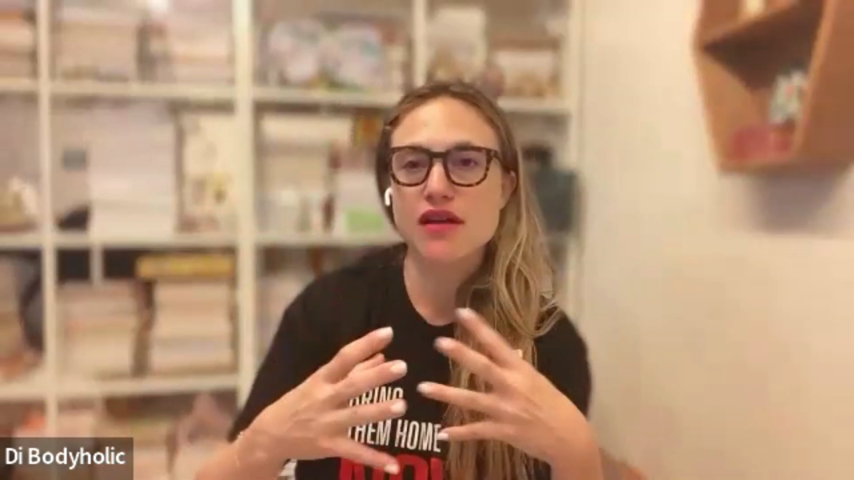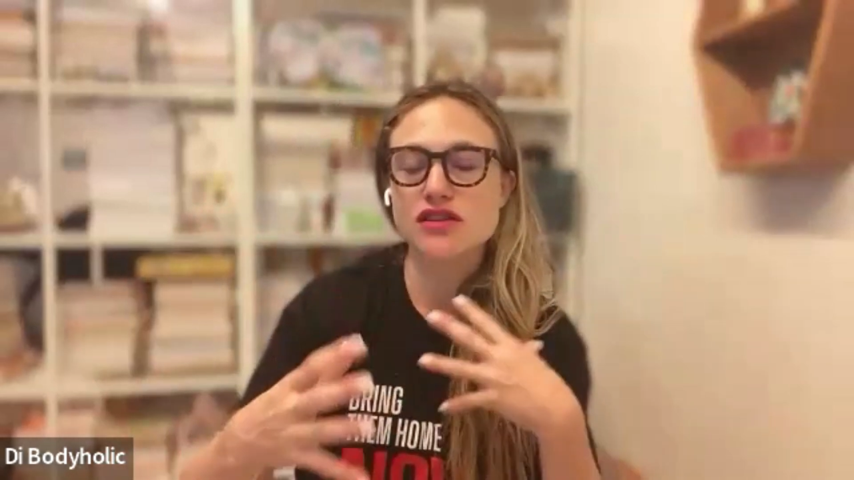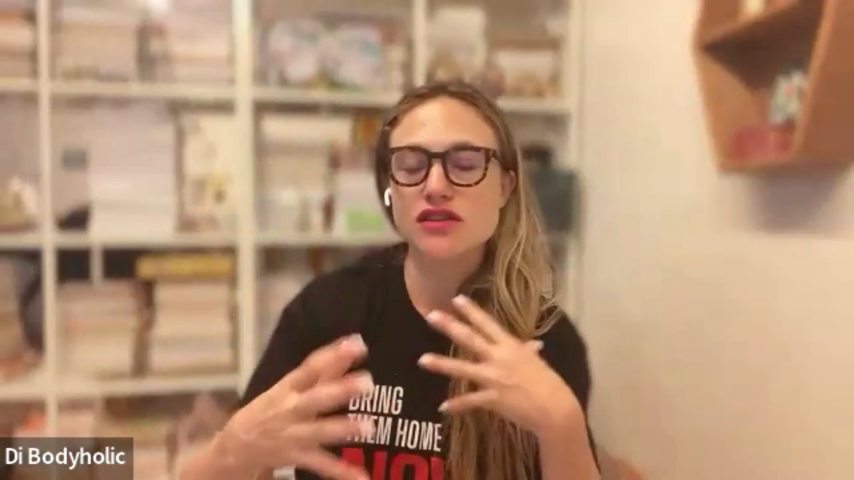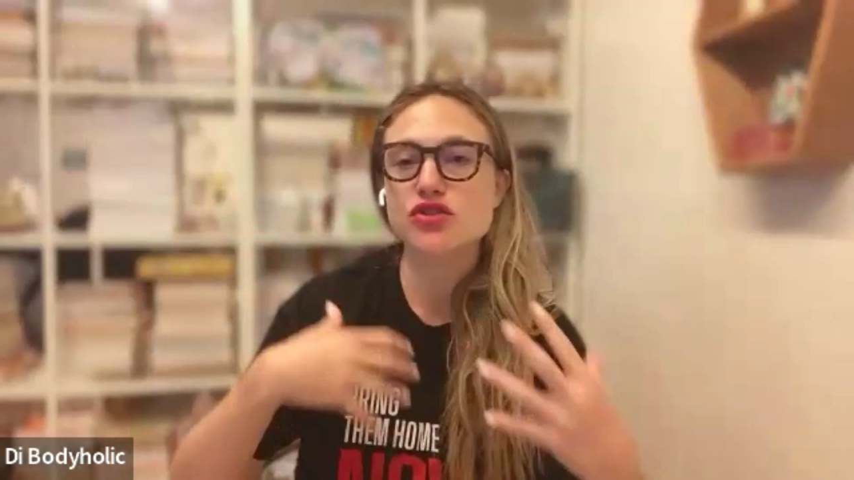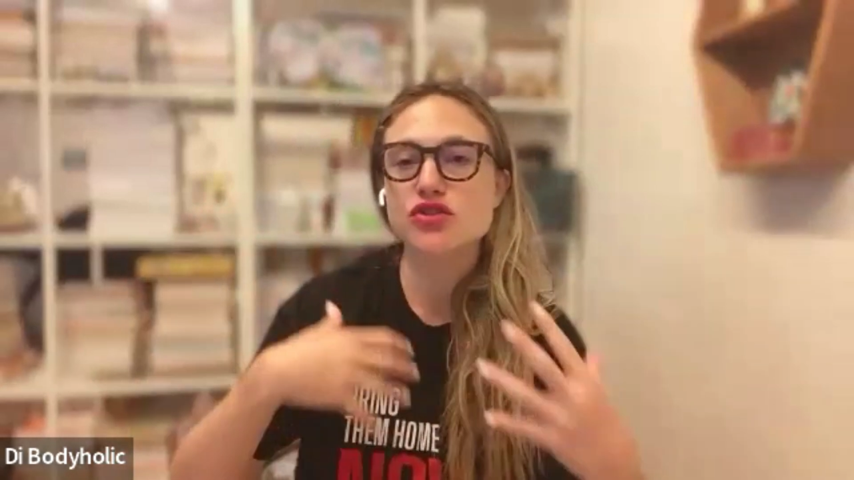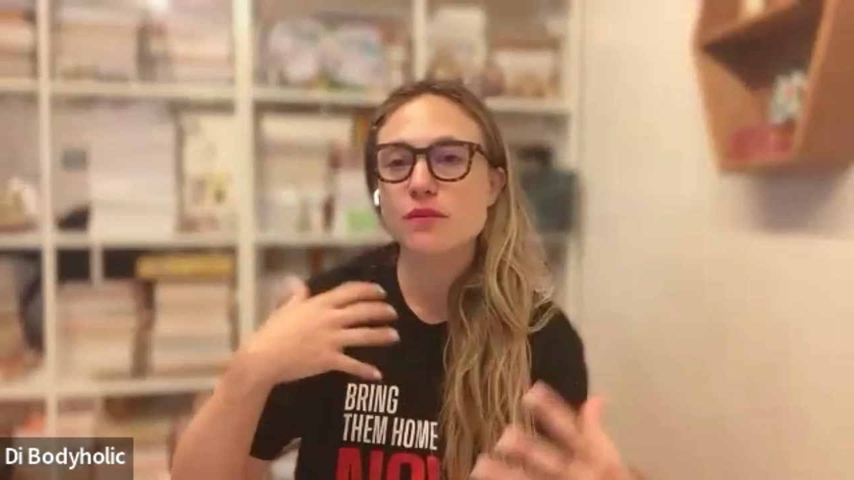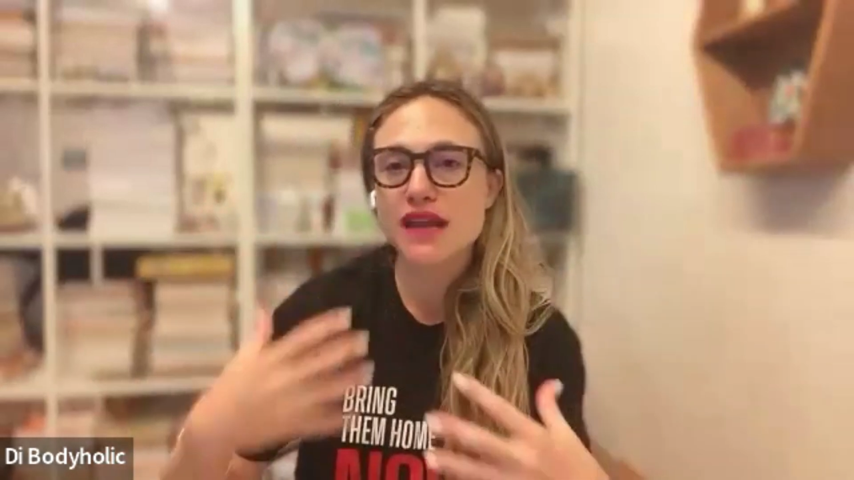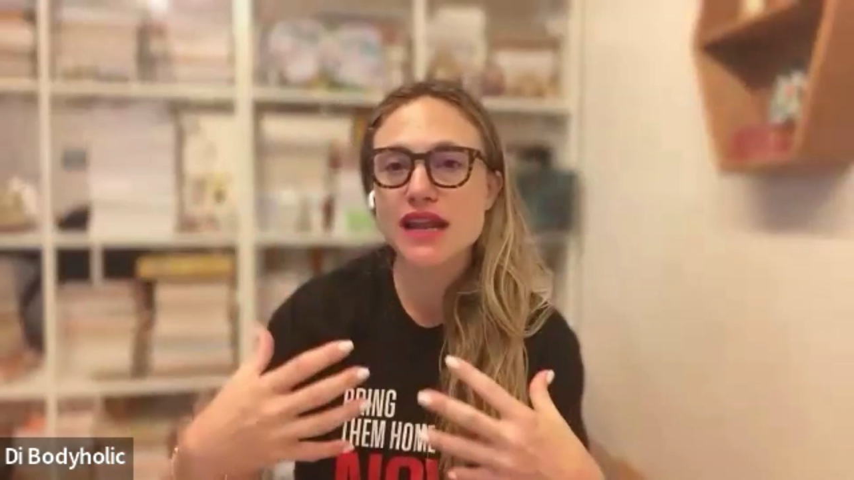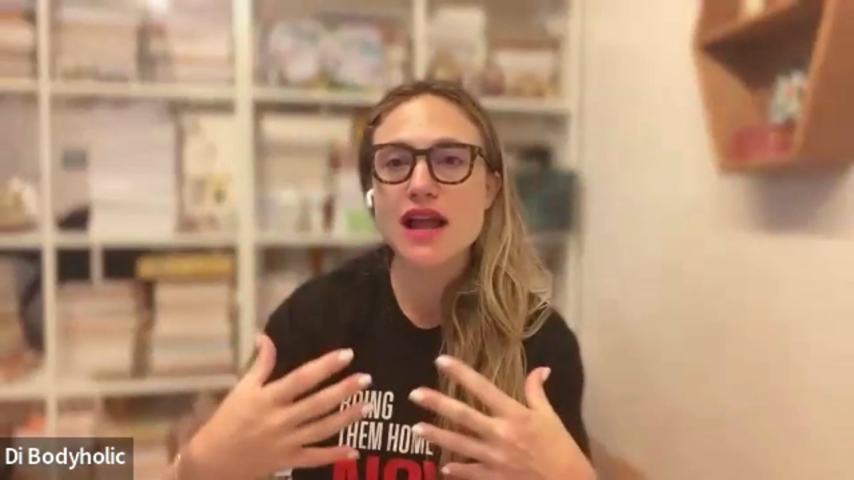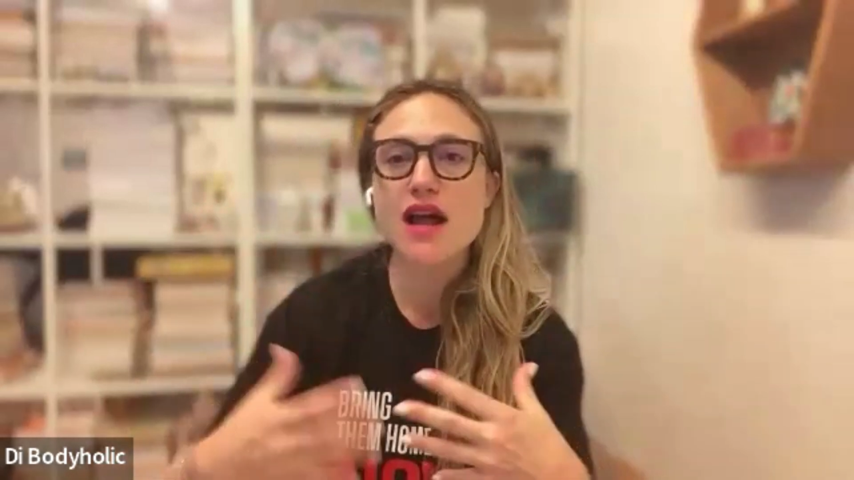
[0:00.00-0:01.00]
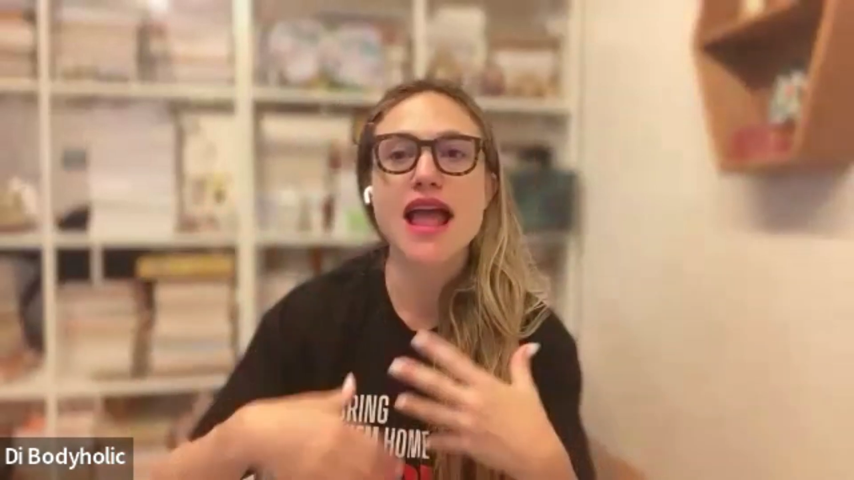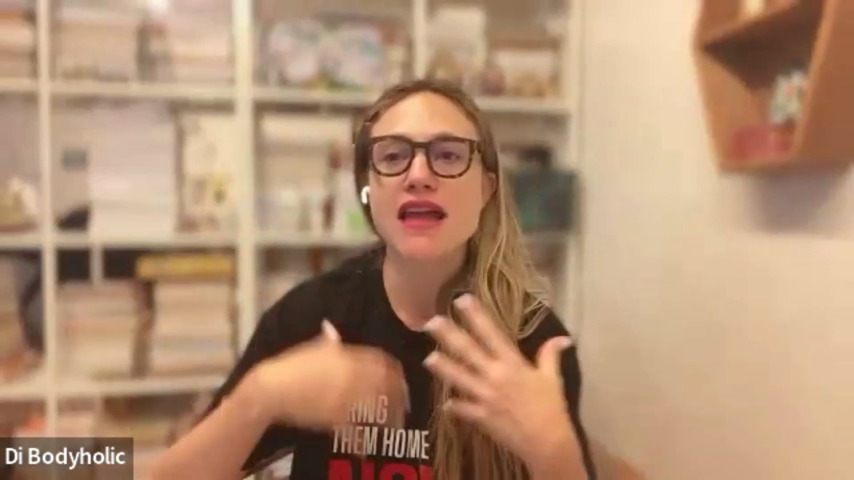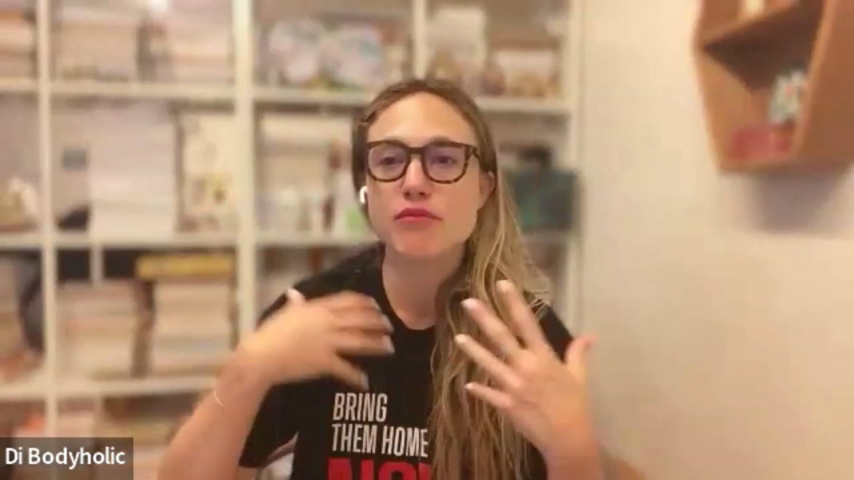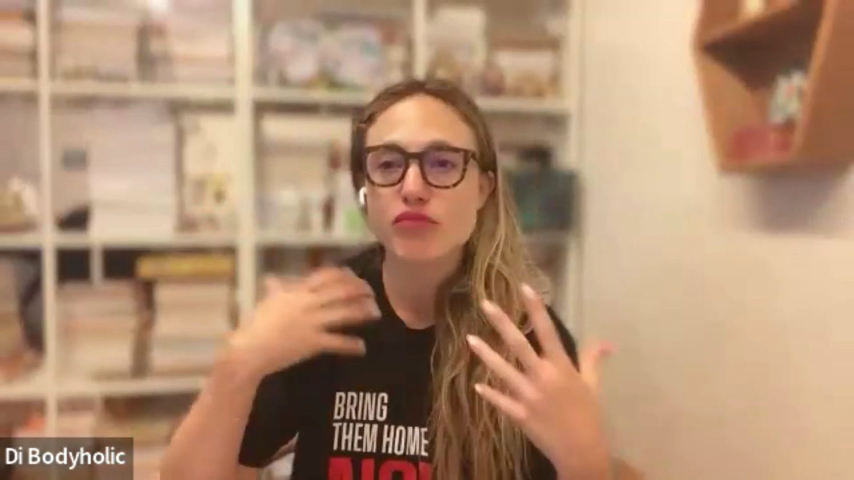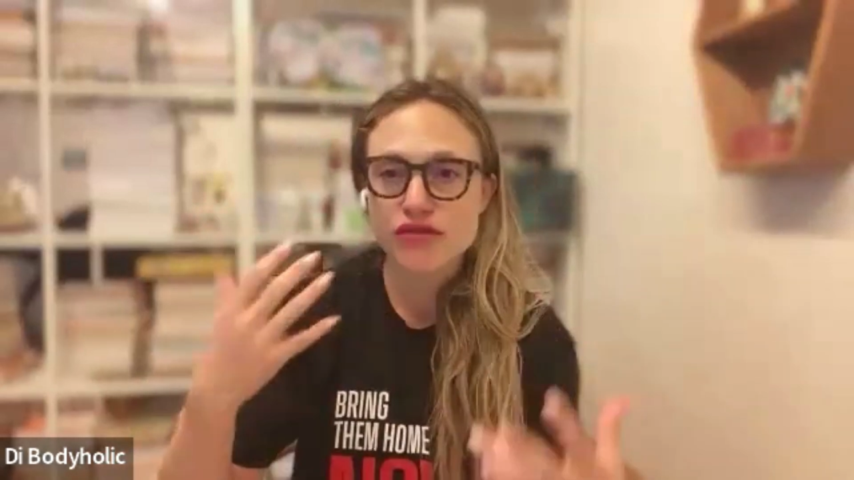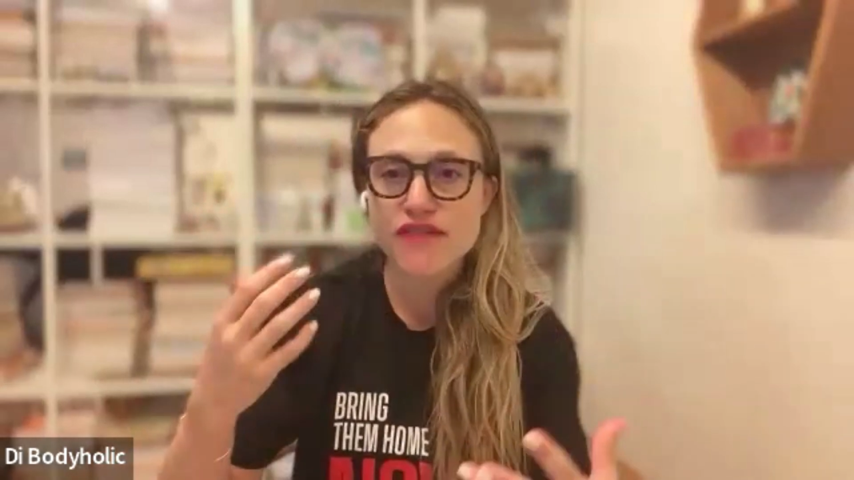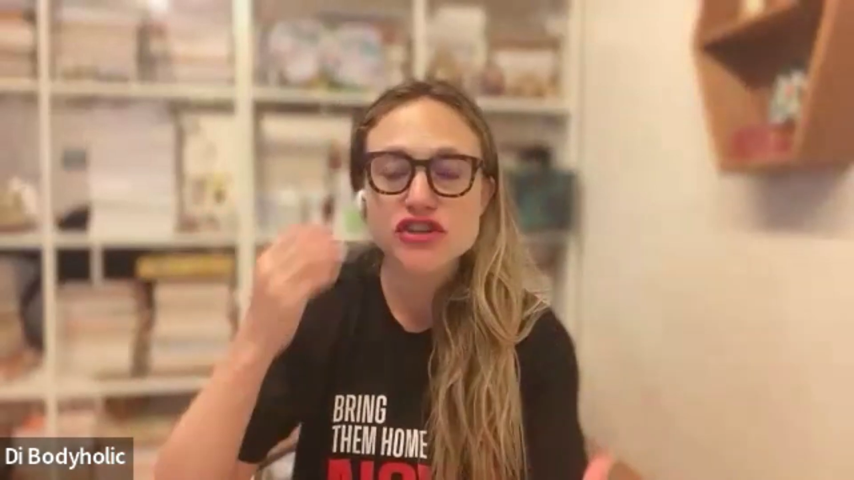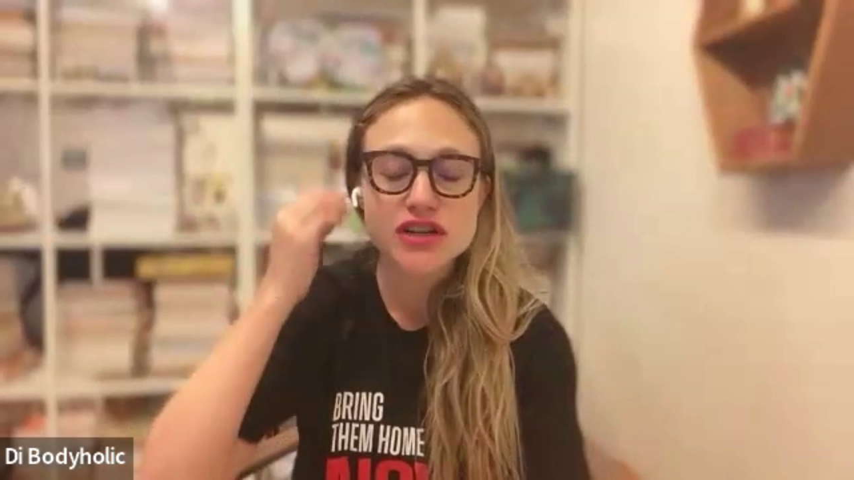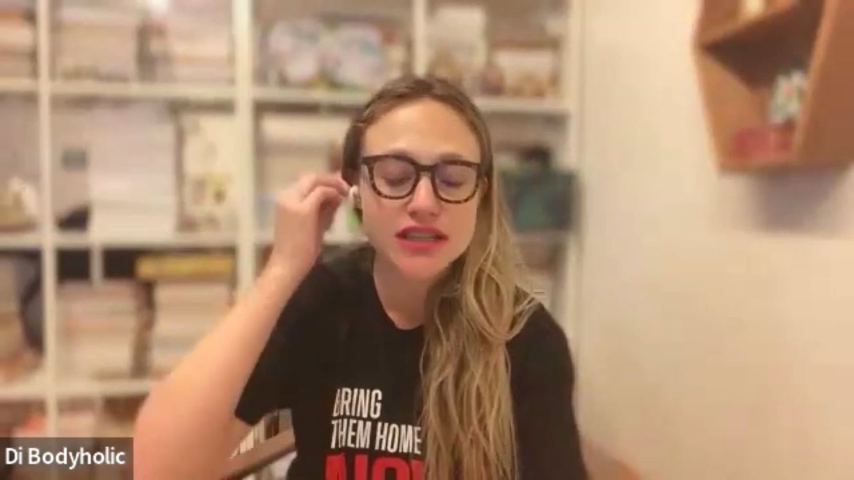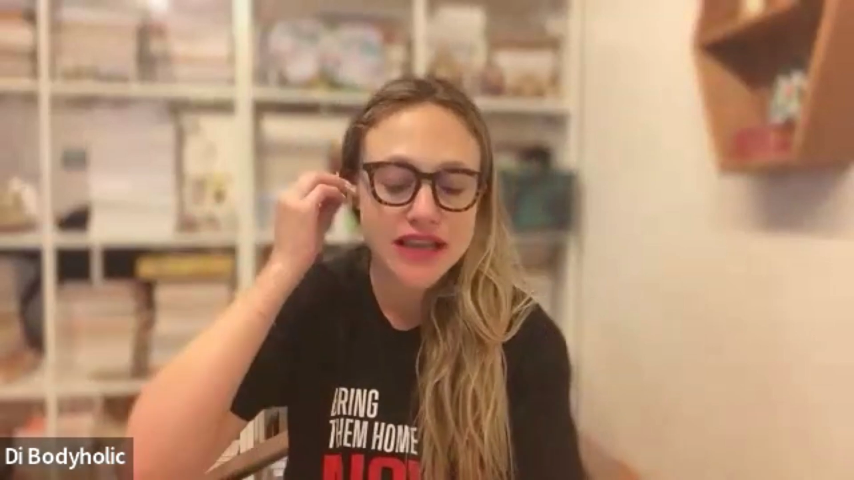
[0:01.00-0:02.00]
on social media and
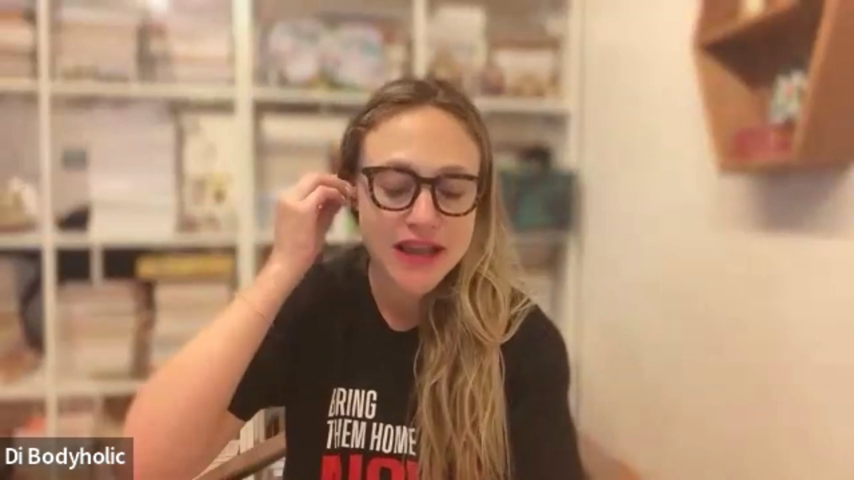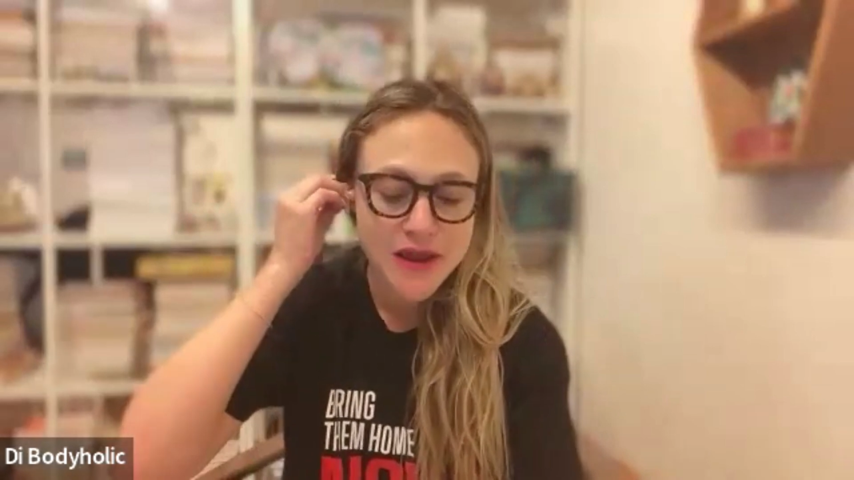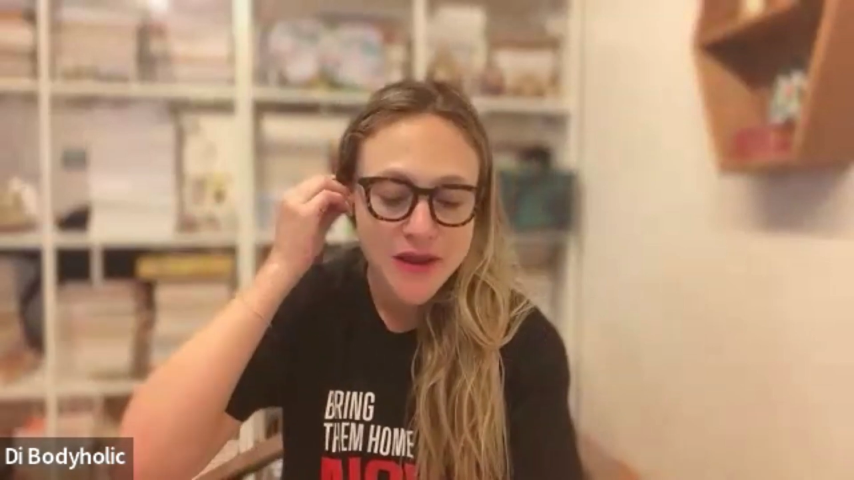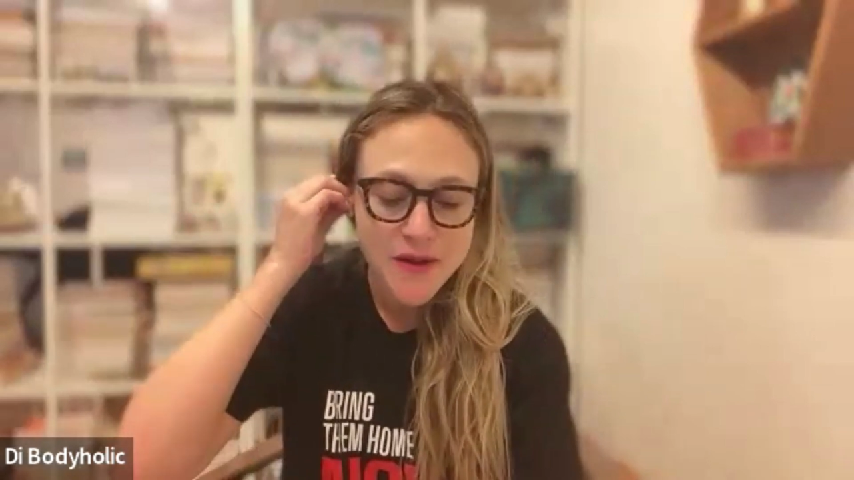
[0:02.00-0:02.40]
professionally,